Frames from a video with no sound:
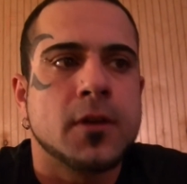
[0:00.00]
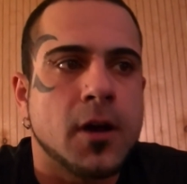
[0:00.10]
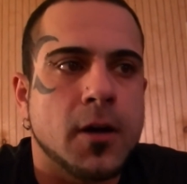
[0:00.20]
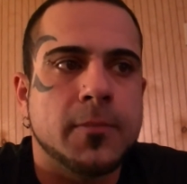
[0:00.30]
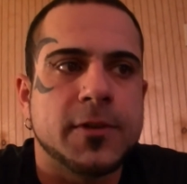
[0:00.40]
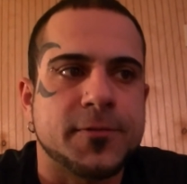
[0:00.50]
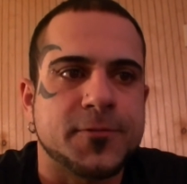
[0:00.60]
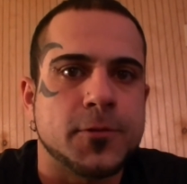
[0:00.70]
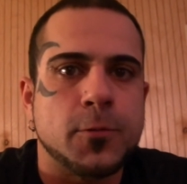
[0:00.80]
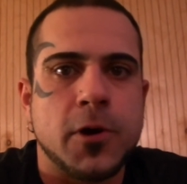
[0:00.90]
if
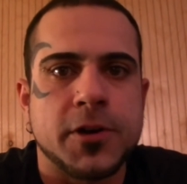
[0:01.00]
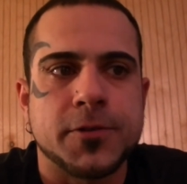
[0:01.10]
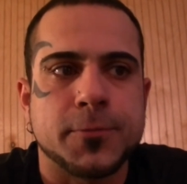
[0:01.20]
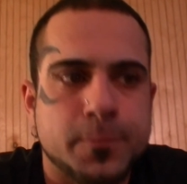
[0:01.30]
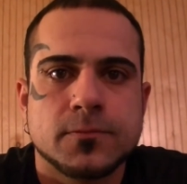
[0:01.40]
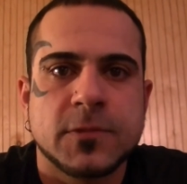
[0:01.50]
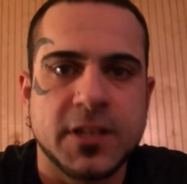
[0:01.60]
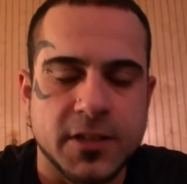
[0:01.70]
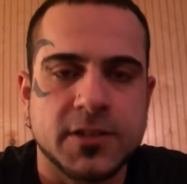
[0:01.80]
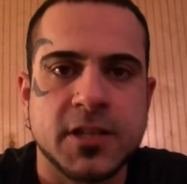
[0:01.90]
you want to
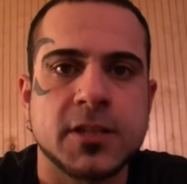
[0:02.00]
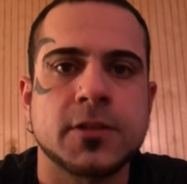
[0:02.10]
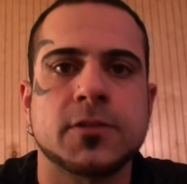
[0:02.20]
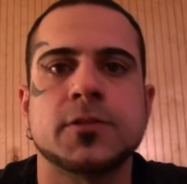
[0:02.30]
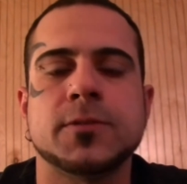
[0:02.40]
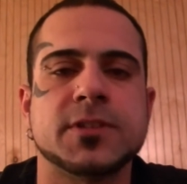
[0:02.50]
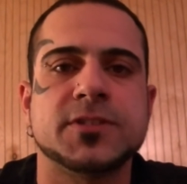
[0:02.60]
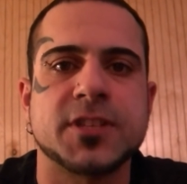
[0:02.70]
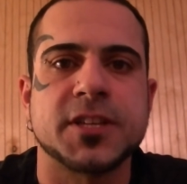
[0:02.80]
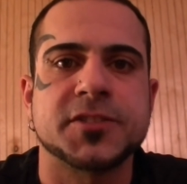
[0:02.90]
continue to
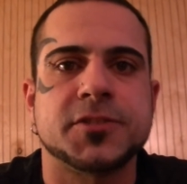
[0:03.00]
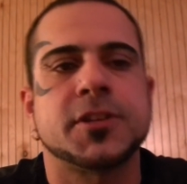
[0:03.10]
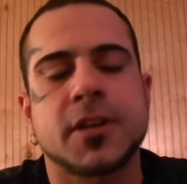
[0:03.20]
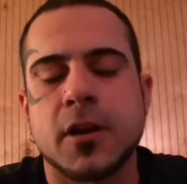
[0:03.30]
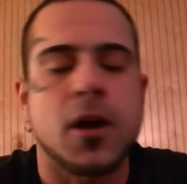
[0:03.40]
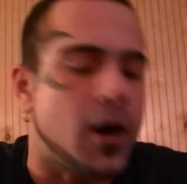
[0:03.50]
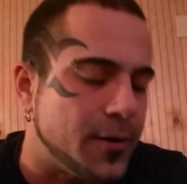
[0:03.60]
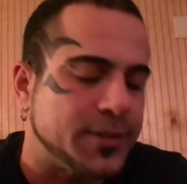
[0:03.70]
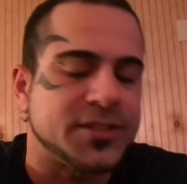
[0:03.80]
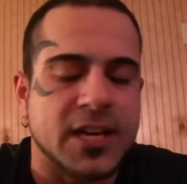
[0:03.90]
exist, you're going to
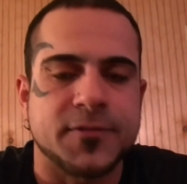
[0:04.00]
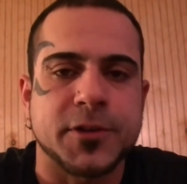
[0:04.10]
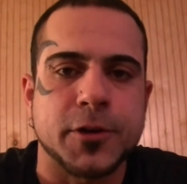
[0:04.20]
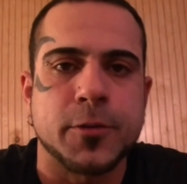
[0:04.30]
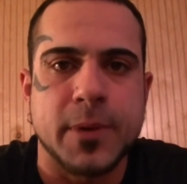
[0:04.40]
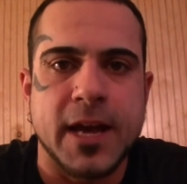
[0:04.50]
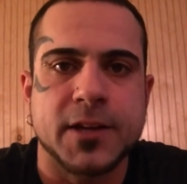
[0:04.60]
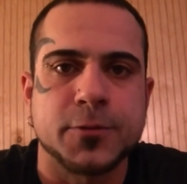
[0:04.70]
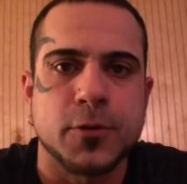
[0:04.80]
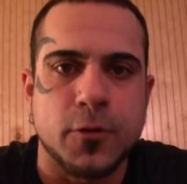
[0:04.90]
always have to go
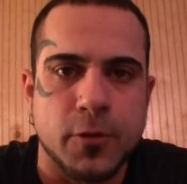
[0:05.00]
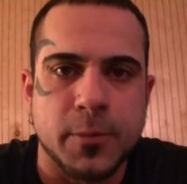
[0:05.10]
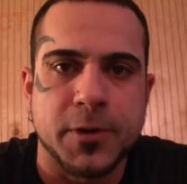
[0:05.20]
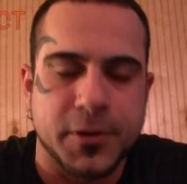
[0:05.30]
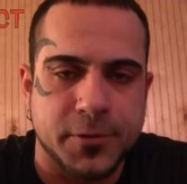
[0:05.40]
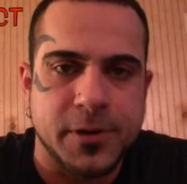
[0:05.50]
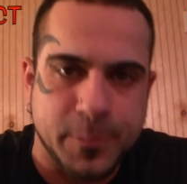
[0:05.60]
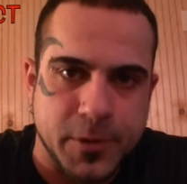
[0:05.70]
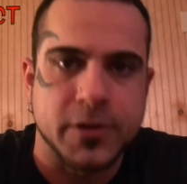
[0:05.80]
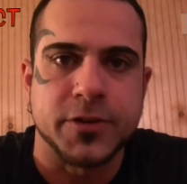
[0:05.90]
back to a woman to
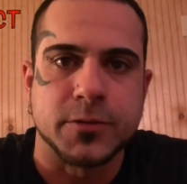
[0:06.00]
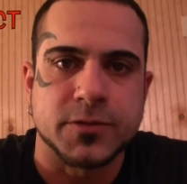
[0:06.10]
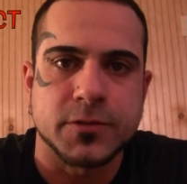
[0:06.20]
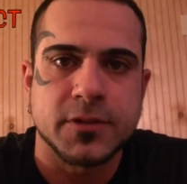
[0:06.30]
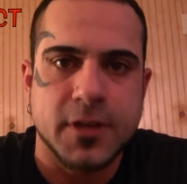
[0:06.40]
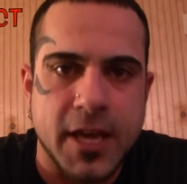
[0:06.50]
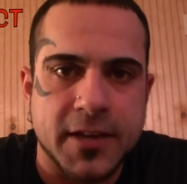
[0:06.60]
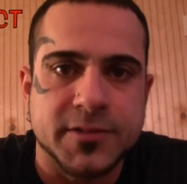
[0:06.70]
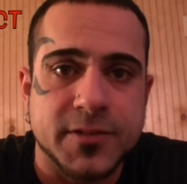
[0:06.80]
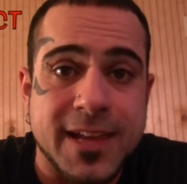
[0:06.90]
reproduce.
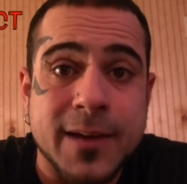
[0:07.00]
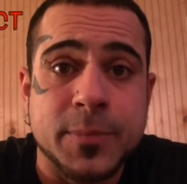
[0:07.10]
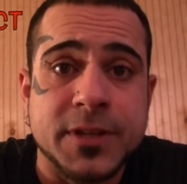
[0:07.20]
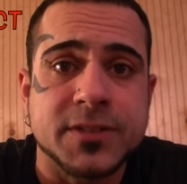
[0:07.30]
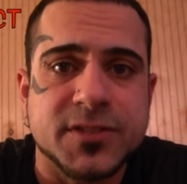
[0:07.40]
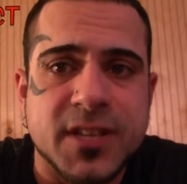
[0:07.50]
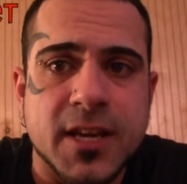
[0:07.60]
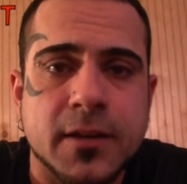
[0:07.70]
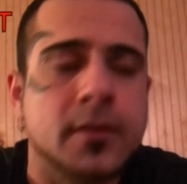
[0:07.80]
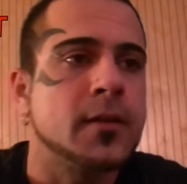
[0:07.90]
Okay, so that being
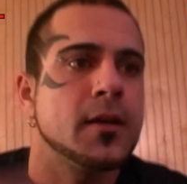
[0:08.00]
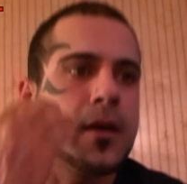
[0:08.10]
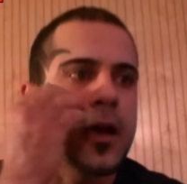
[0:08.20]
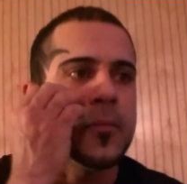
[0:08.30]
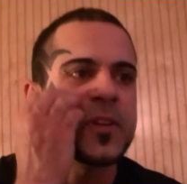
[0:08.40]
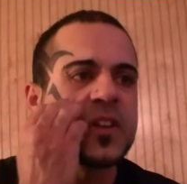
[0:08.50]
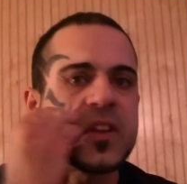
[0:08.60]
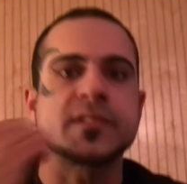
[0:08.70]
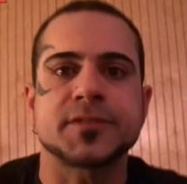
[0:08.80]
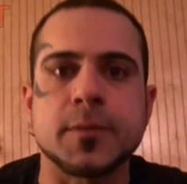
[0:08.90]
said,
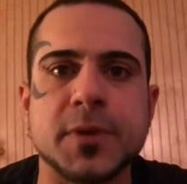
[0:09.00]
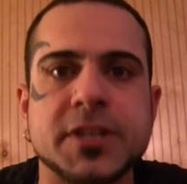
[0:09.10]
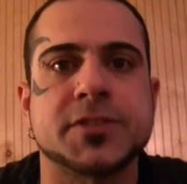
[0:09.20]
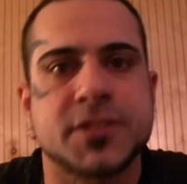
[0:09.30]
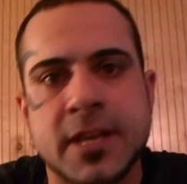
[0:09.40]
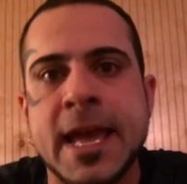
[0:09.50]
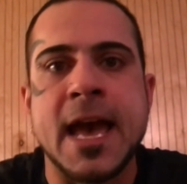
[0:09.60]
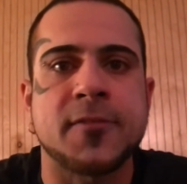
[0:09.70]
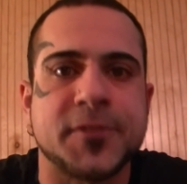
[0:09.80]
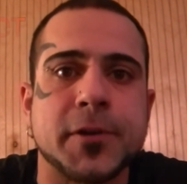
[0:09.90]
somebody's going to
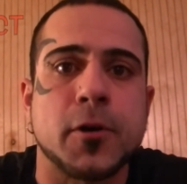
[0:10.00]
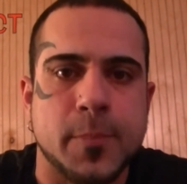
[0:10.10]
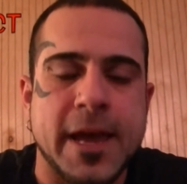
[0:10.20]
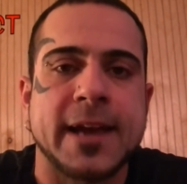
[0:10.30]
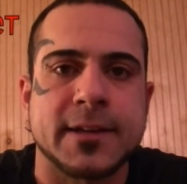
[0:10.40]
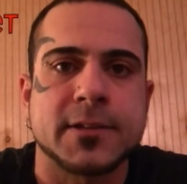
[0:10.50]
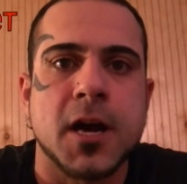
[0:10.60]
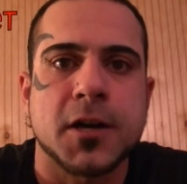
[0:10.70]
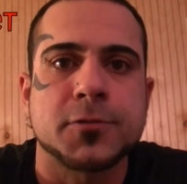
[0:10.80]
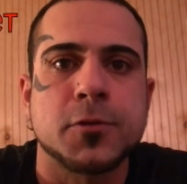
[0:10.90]
have to go back and
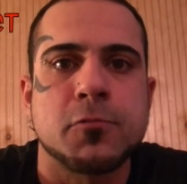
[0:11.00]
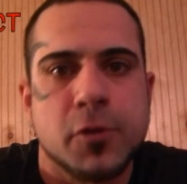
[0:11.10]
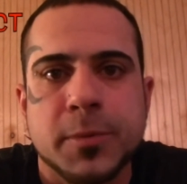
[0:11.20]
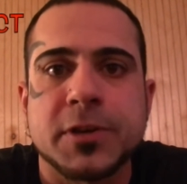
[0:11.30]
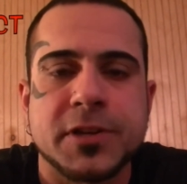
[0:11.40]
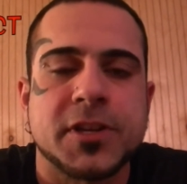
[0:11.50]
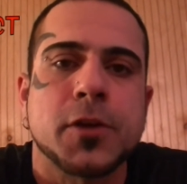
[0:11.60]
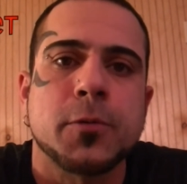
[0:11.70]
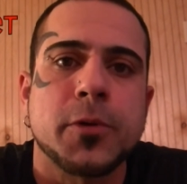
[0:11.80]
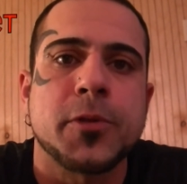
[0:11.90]
talk to a woman and
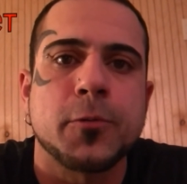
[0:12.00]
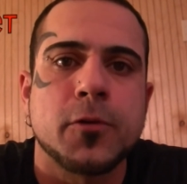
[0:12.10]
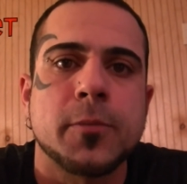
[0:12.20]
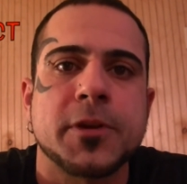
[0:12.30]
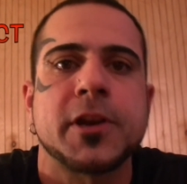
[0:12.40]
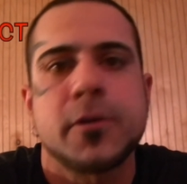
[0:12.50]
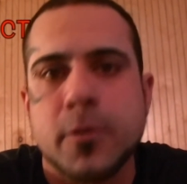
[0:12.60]
deal with a woman in